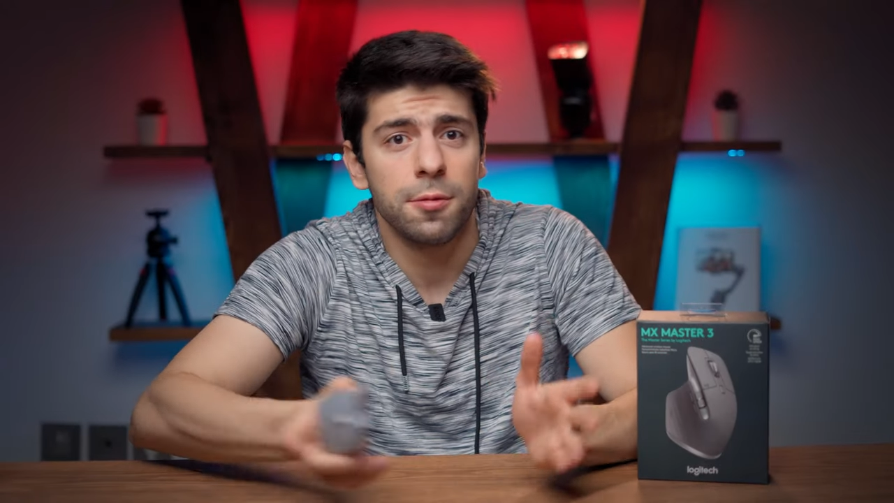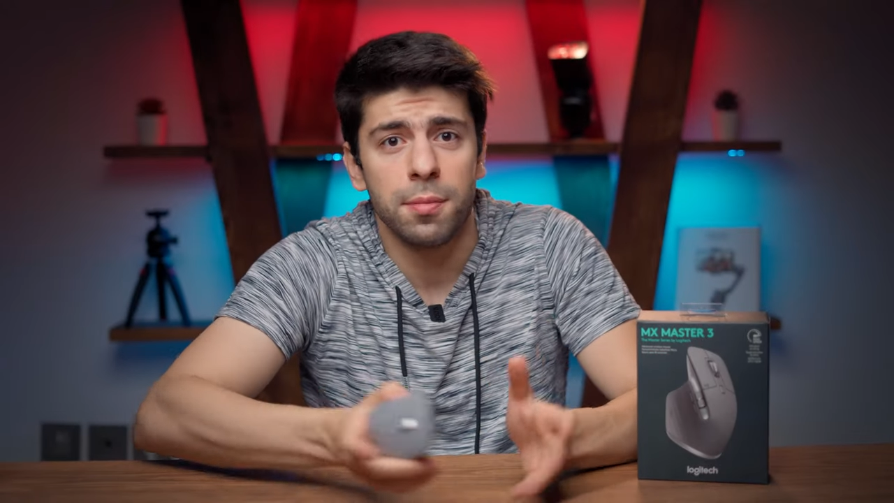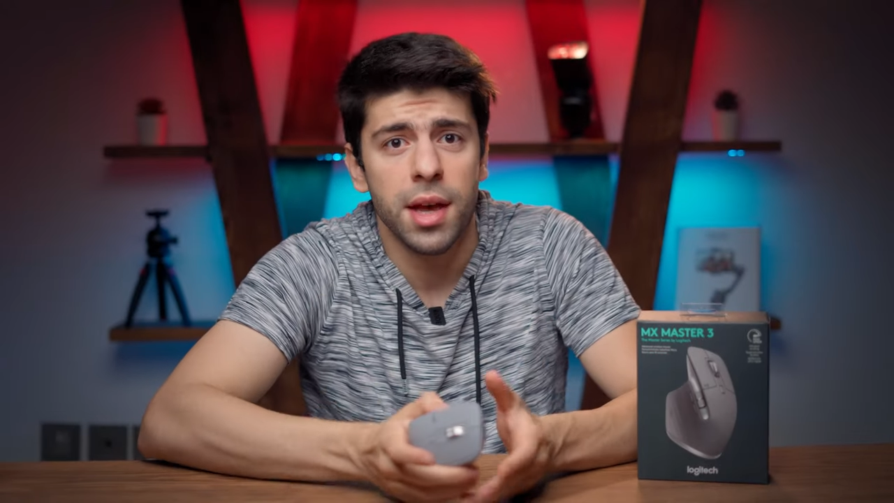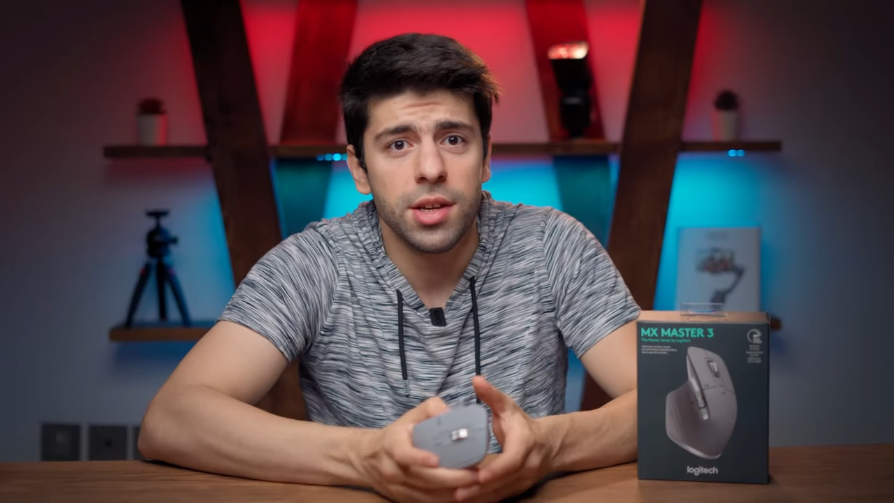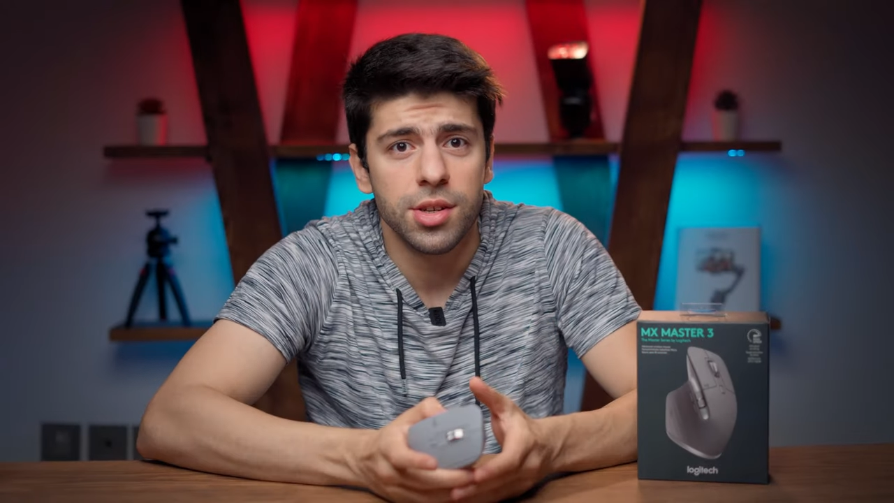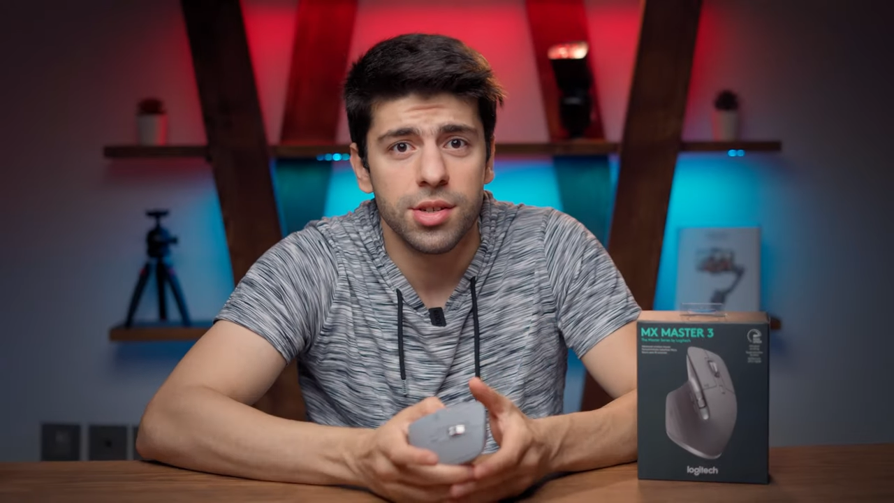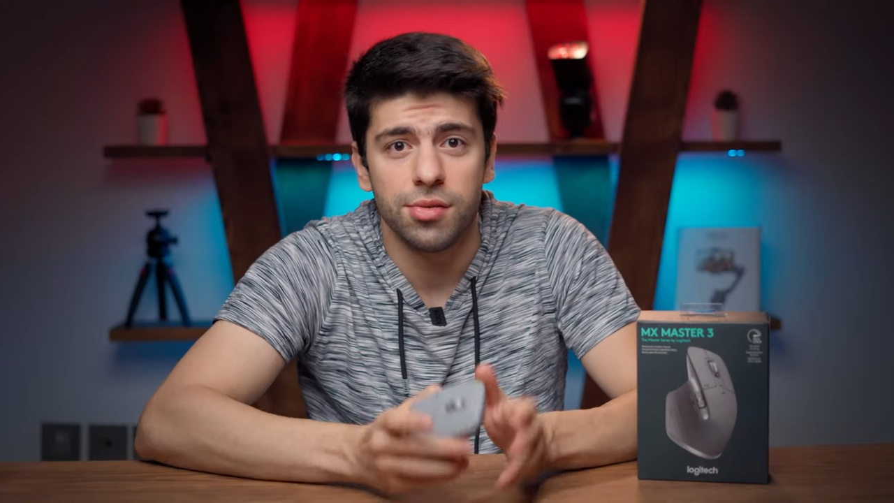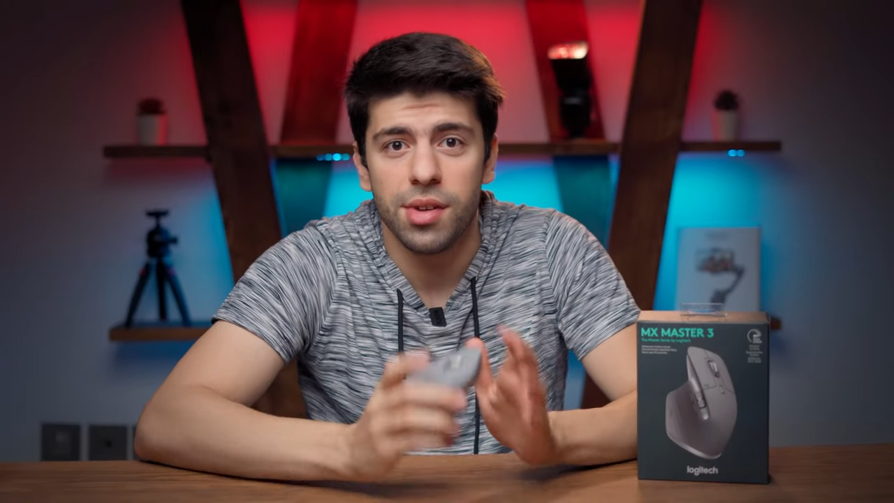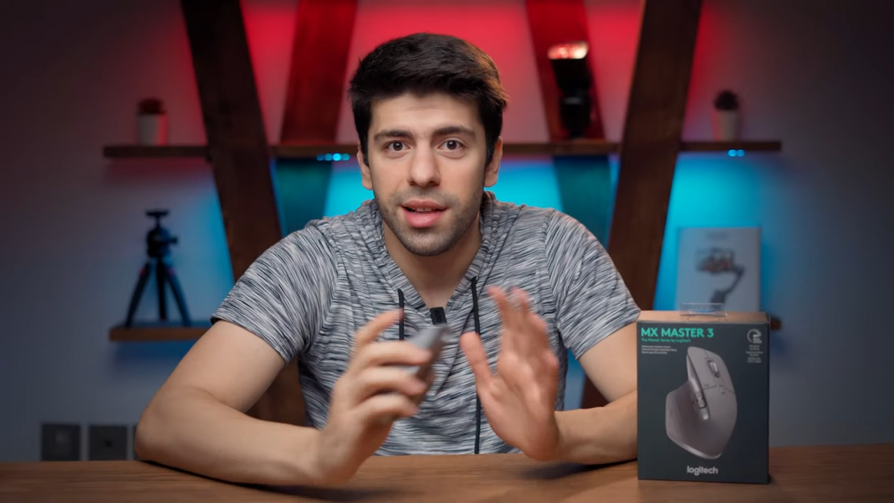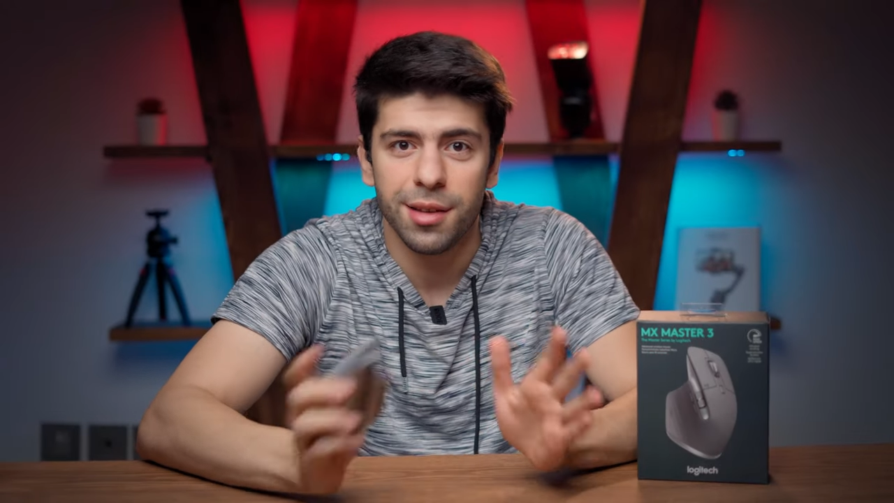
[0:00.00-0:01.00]
of
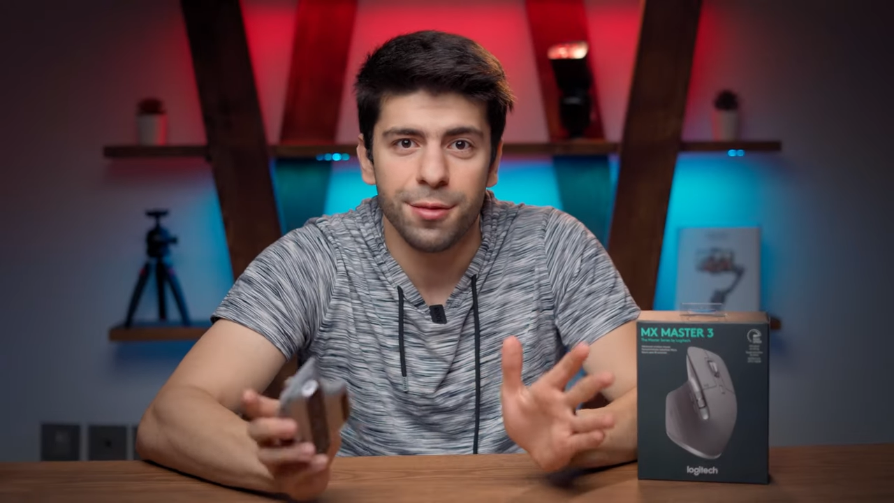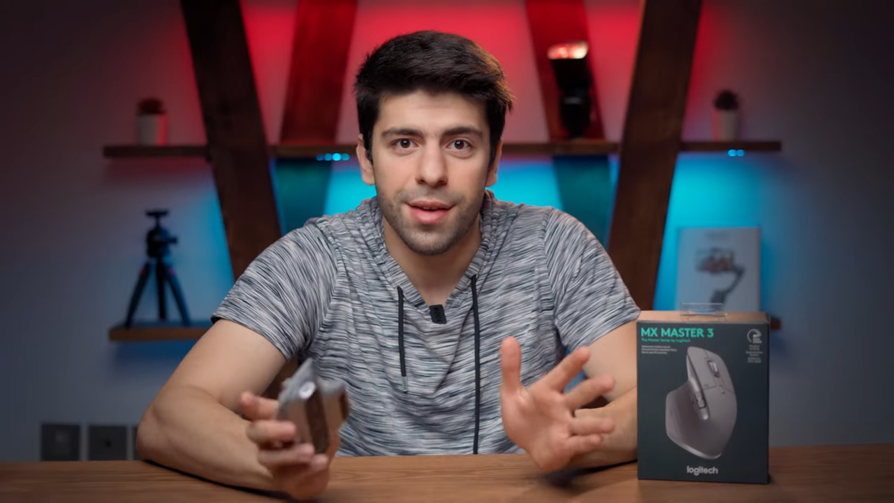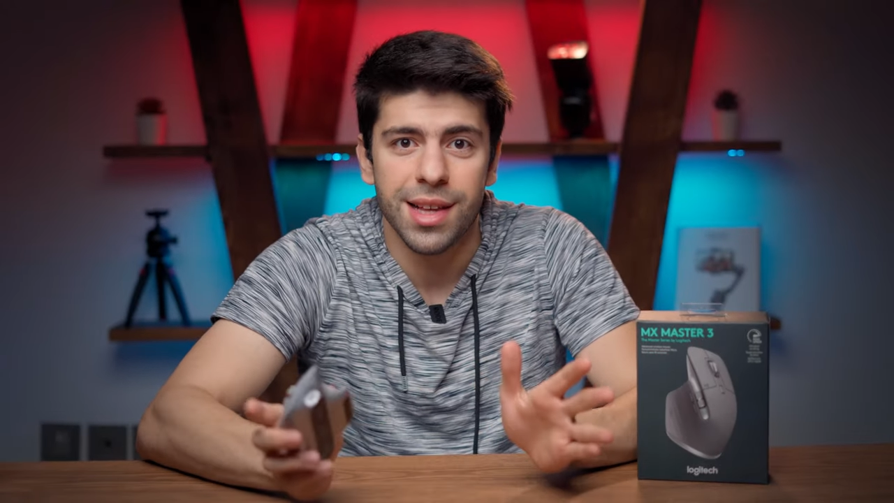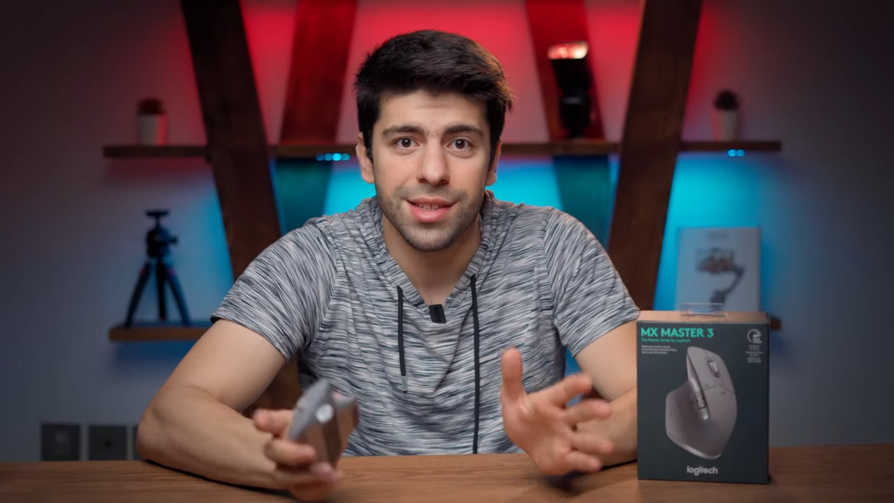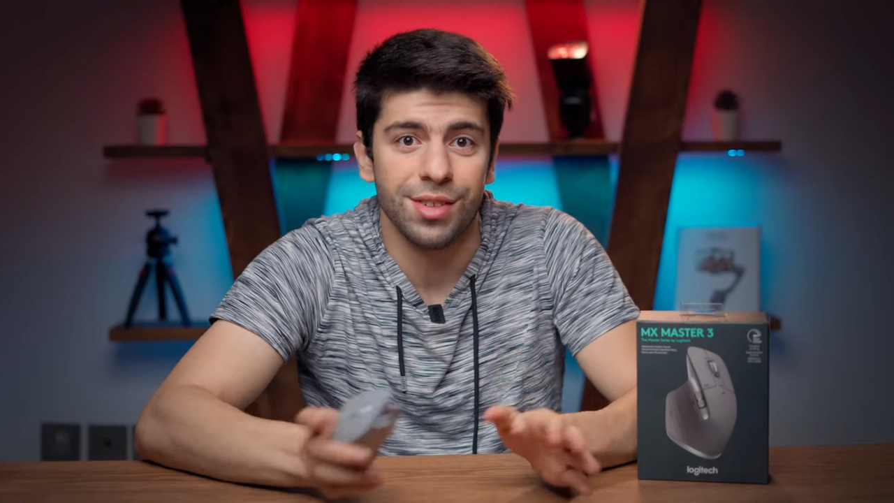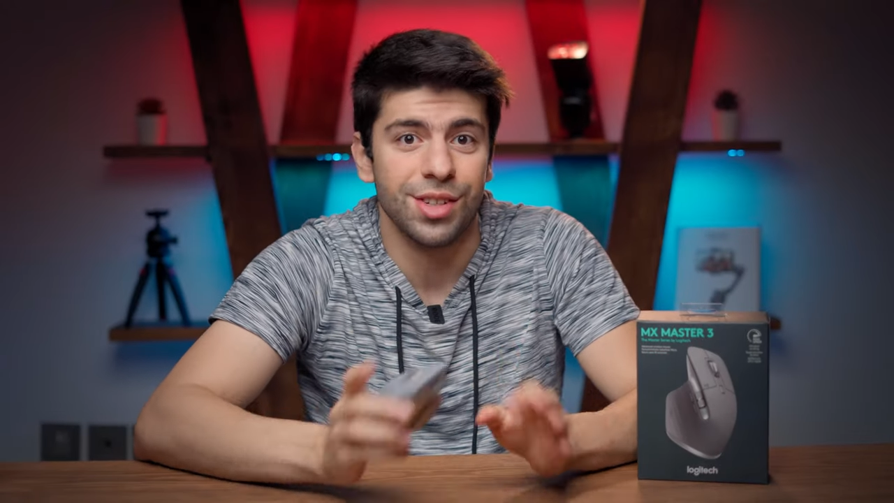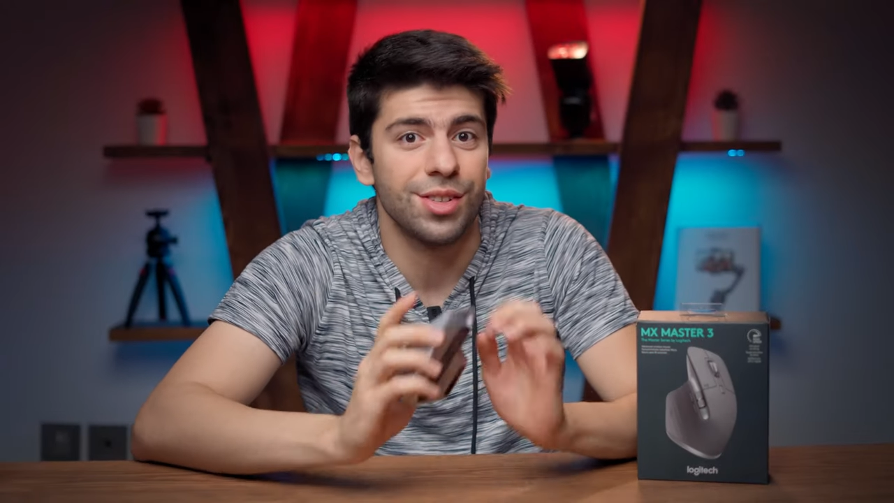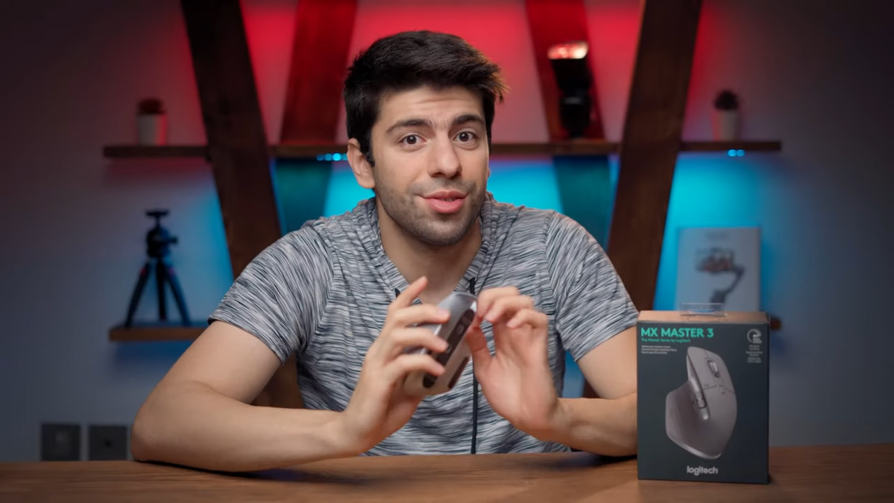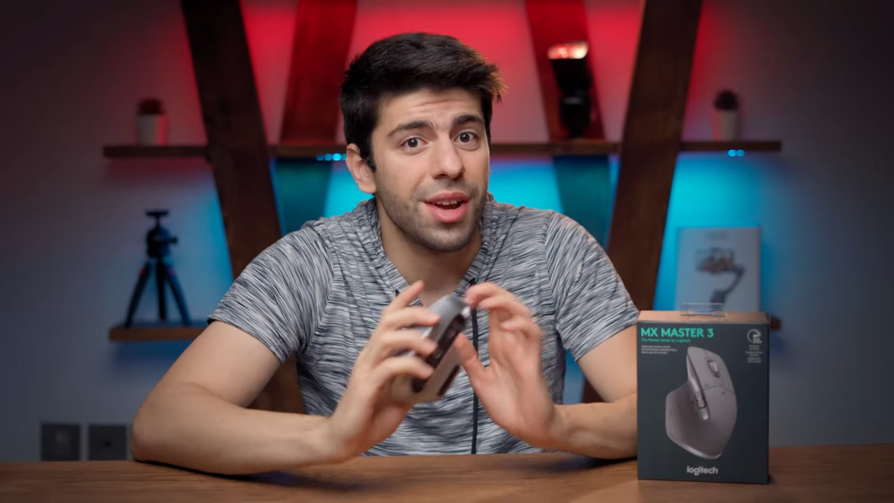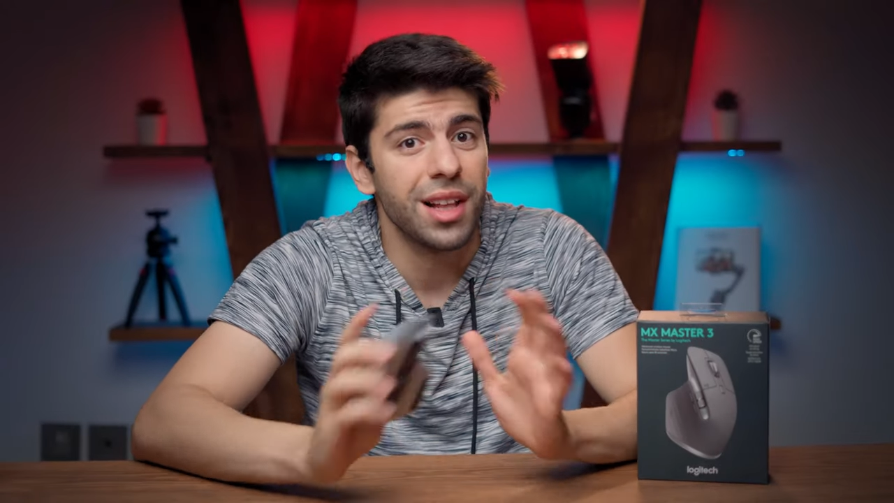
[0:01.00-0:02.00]
pages really fast, which
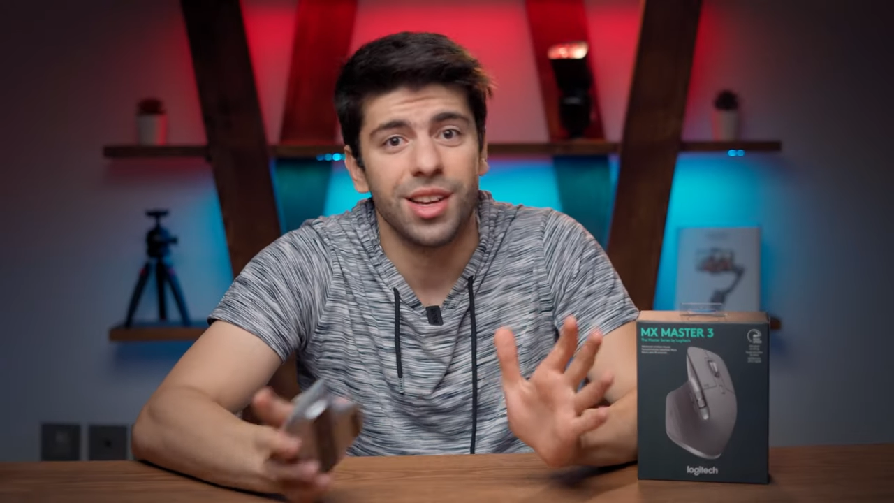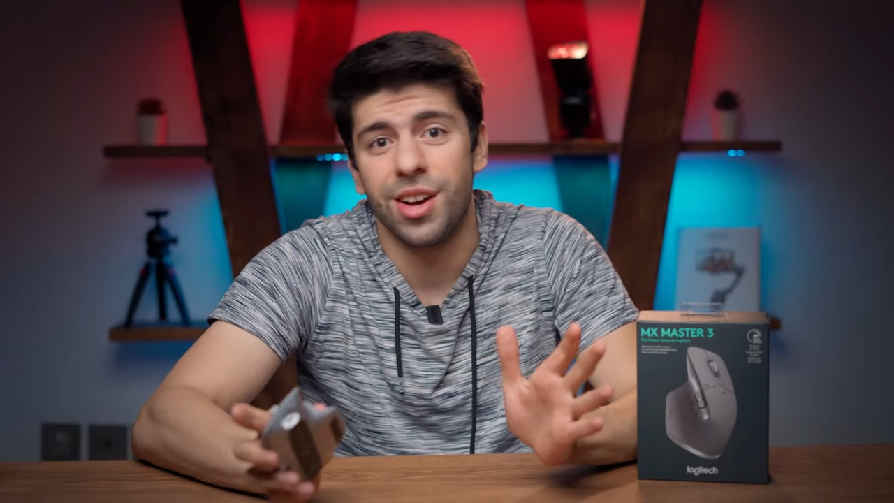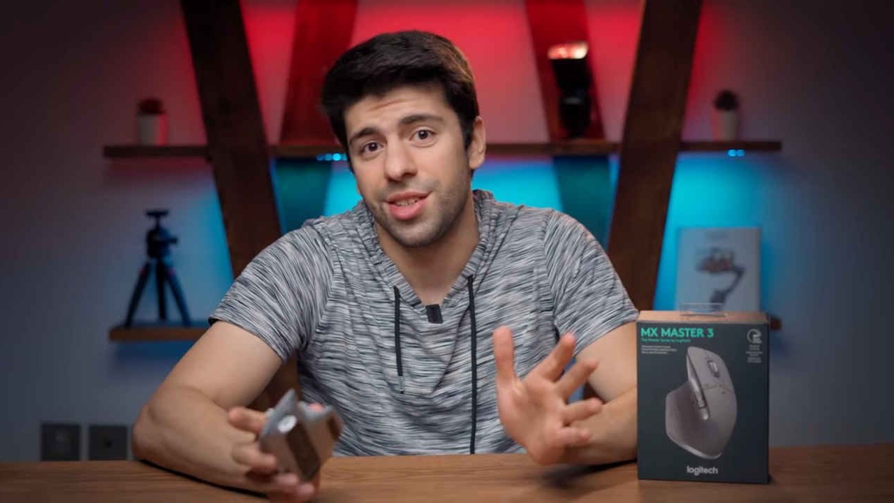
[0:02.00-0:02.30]
is really